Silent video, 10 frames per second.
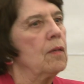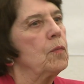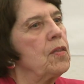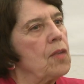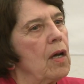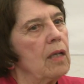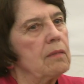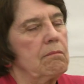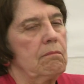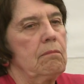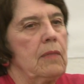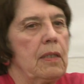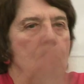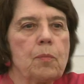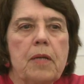we thought
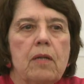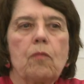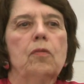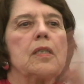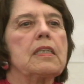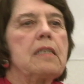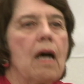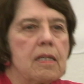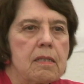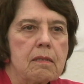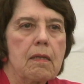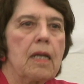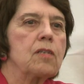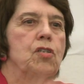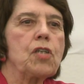there would be a really nice
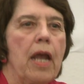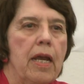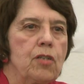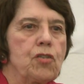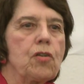exchange.